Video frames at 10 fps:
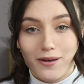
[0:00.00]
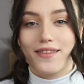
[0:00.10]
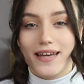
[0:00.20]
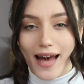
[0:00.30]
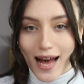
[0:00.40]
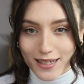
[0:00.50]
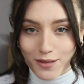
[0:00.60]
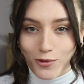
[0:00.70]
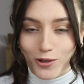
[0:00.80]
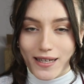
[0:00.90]
I think
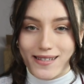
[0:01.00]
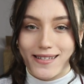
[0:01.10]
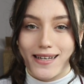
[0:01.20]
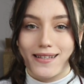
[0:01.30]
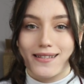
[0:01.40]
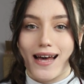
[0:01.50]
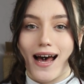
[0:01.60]
adding more listings